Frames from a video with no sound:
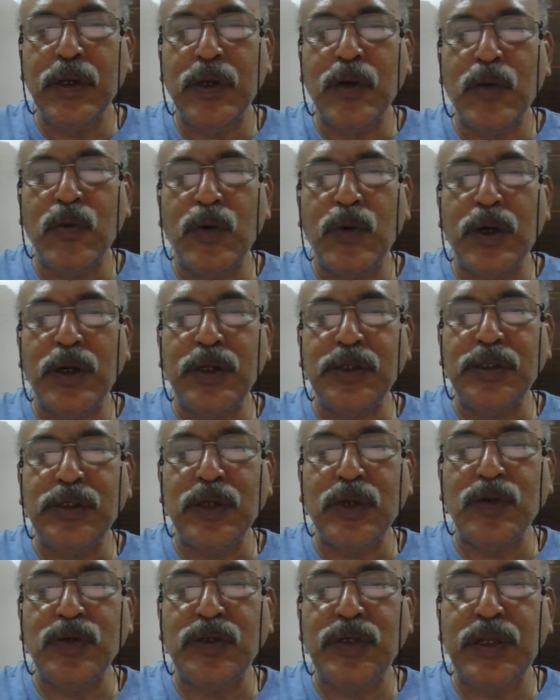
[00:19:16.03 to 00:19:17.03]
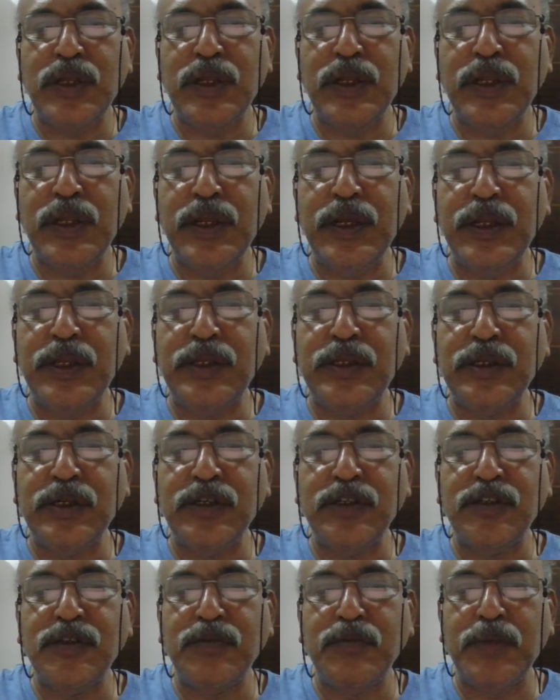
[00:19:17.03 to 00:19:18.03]
1,000 liters
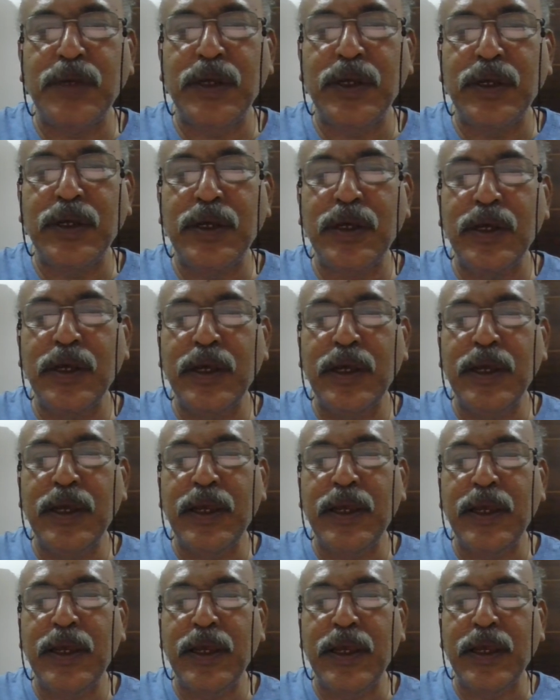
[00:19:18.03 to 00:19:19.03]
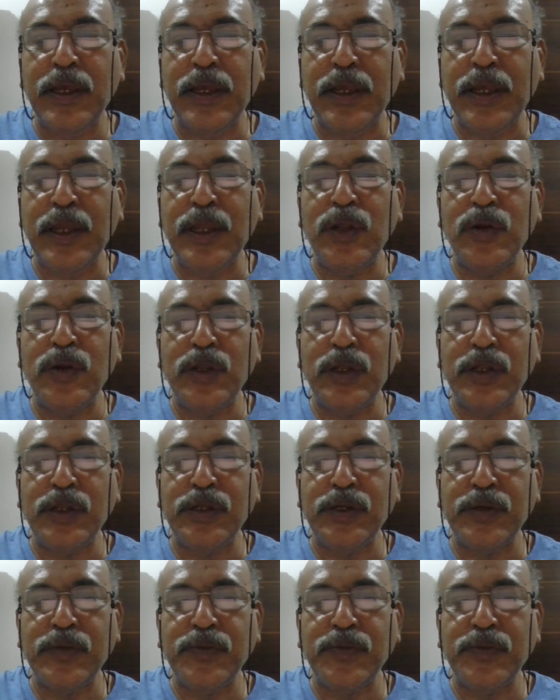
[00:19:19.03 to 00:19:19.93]
make a kiloliter.